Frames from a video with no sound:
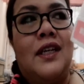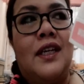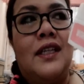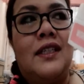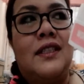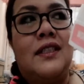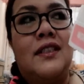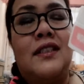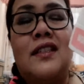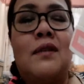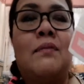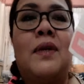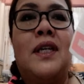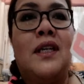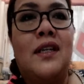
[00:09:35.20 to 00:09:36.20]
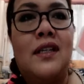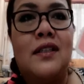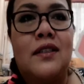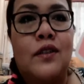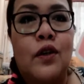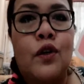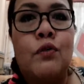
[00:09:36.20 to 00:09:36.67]
stomach
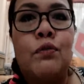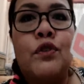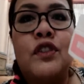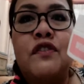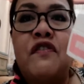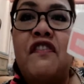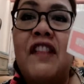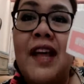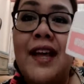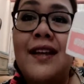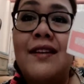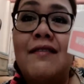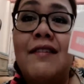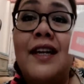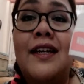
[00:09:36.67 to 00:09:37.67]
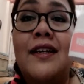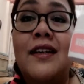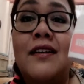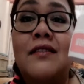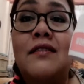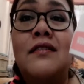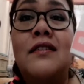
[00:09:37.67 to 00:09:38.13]
is almost flat right
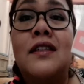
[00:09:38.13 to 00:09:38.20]
now.